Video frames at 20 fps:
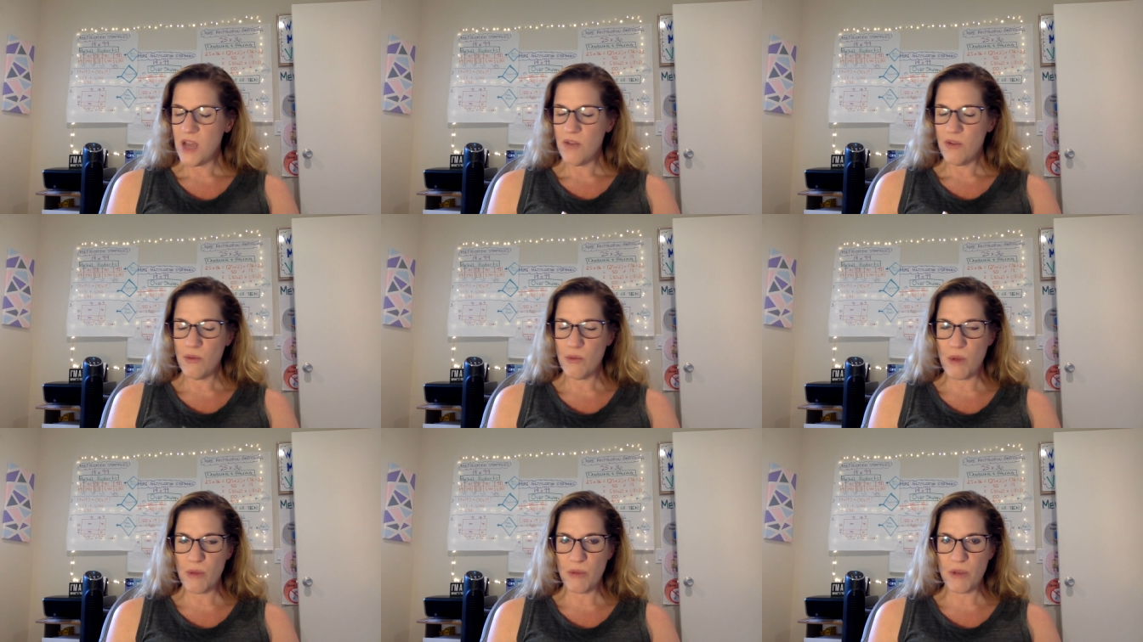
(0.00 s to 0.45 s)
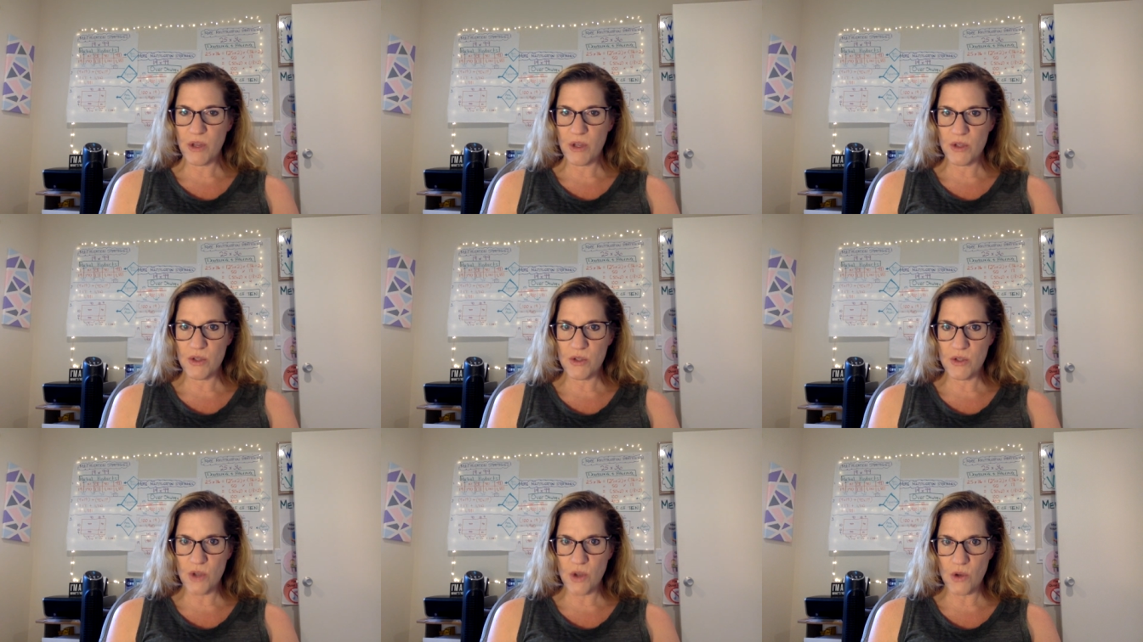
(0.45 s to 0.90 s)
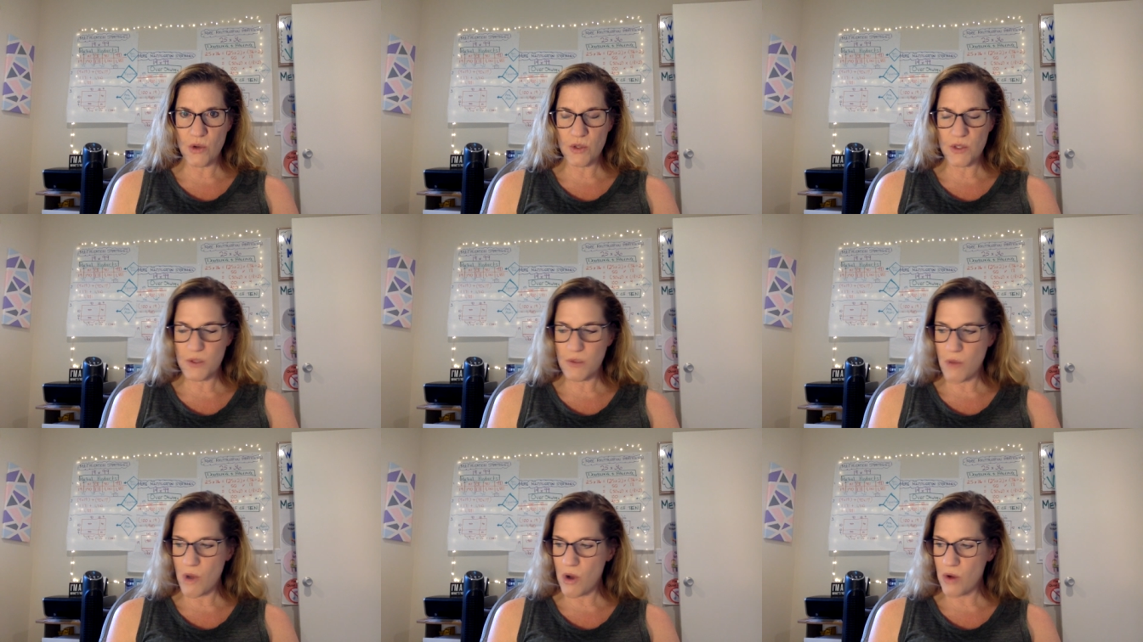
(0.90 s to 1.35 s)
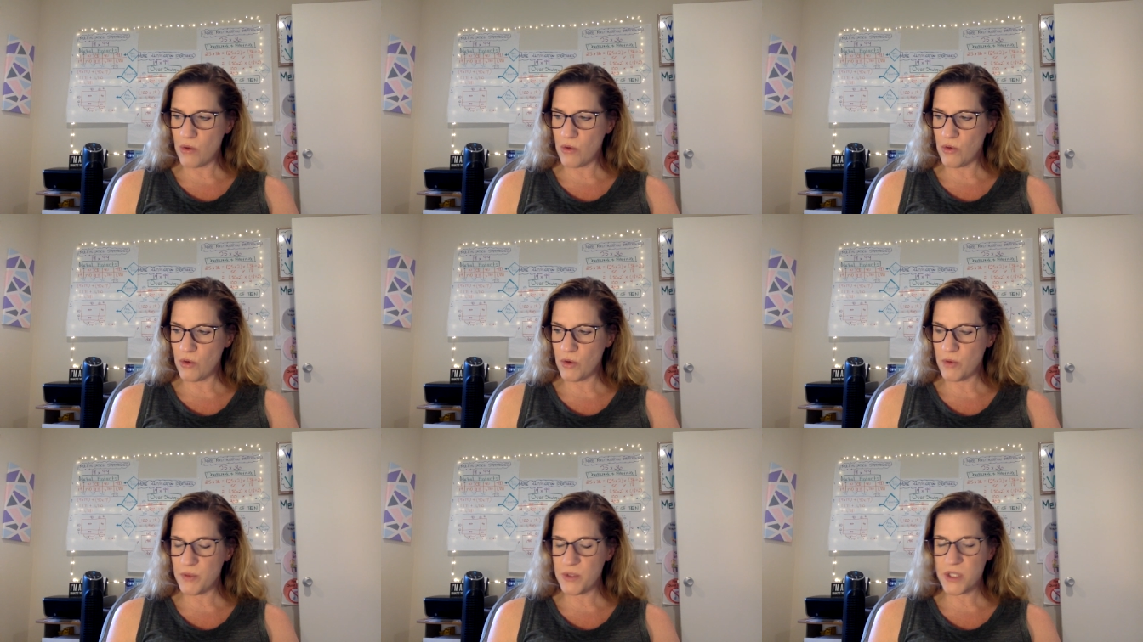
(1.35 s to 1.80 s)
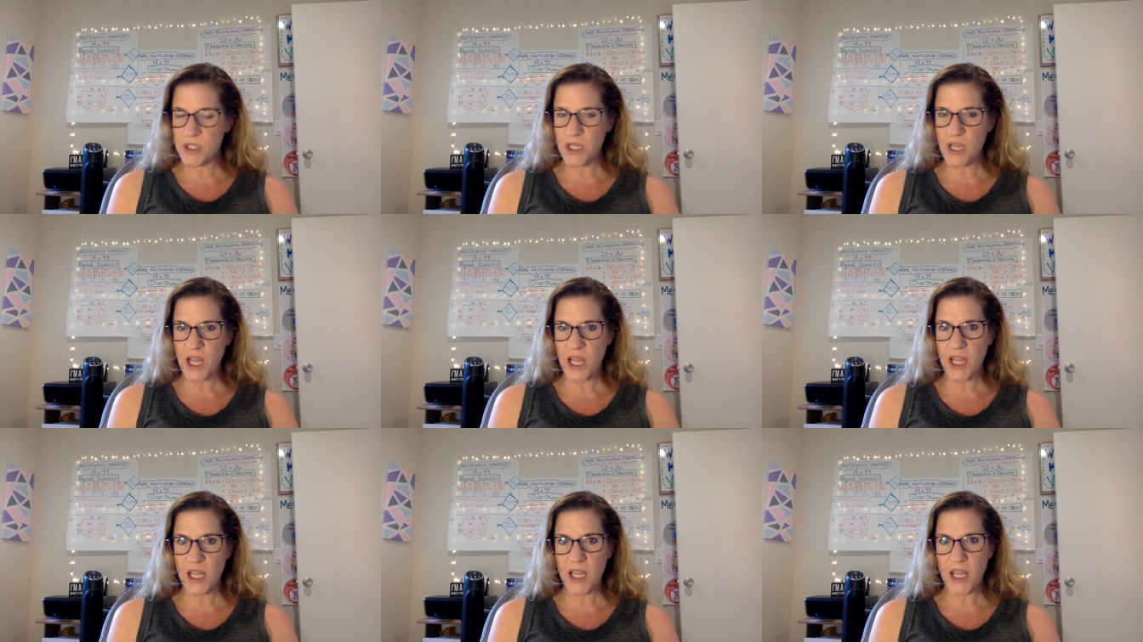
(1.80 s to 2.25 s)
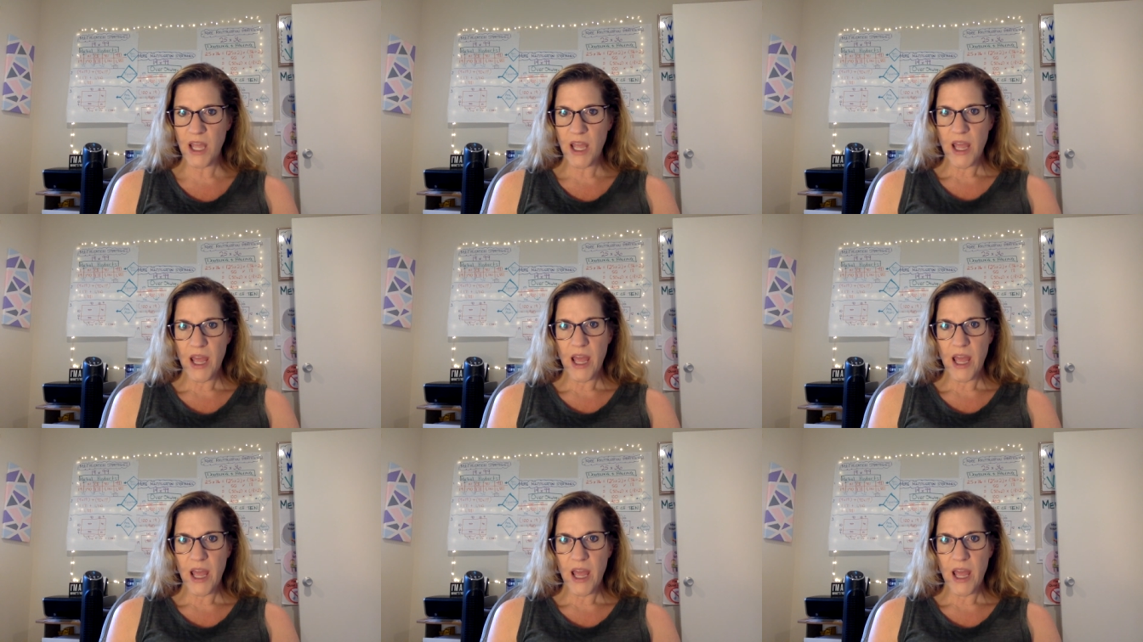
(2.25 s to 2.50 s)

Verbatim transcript: Remember, there's no small groups today.